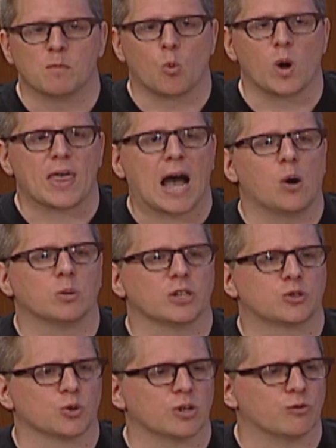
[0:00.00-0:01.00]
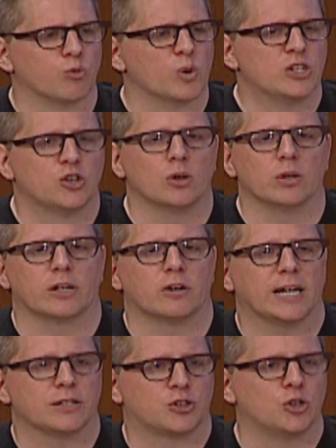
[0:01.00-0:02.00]
without the sort of regional
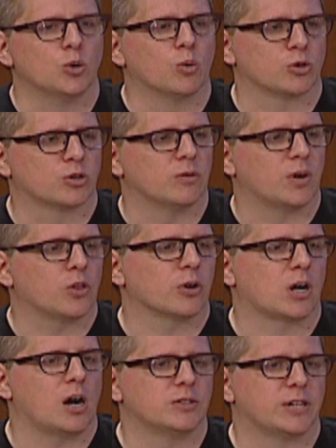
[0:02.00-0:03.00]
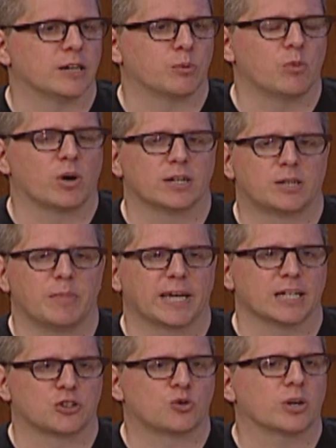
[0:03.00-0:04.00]
Internet 2 or sort of other content. We wanted to
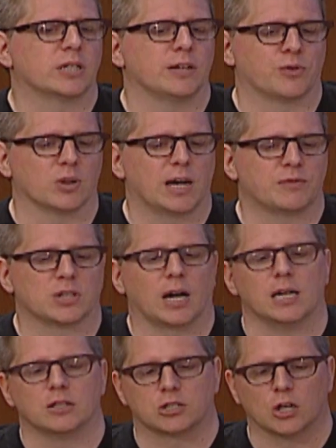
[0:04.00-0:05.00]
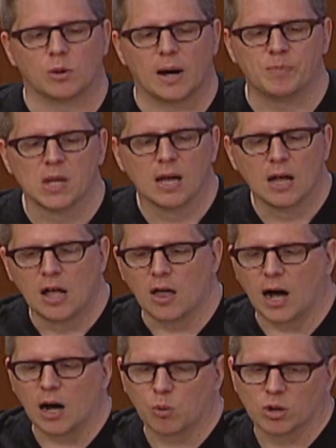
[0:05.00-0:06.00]
make it strictly for life science. So
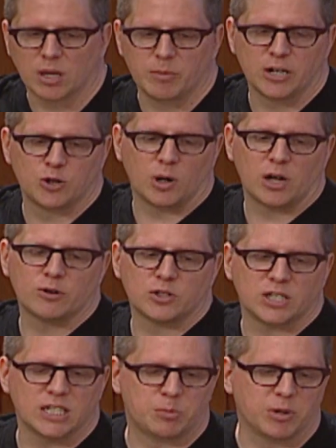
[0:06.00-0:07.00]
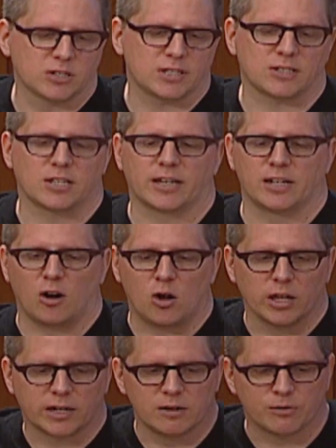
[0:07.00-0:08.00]
we're limited to 100 seats because that's
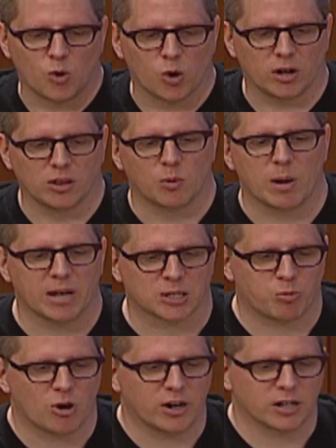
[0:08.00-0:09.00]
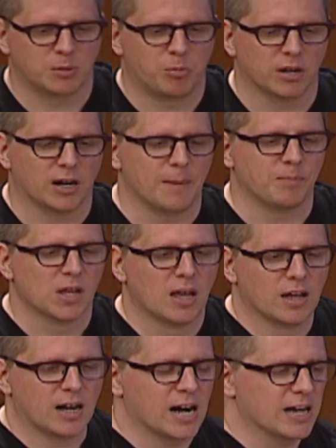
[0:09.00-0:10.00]
all I can afford on the WebEx product. But
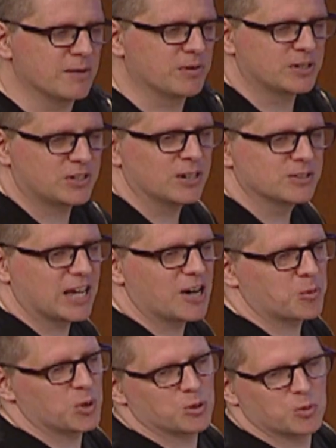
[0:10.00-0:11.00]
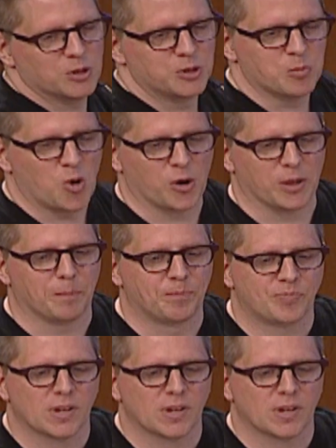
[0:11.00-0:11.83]
if it sells out, we'll do more of them.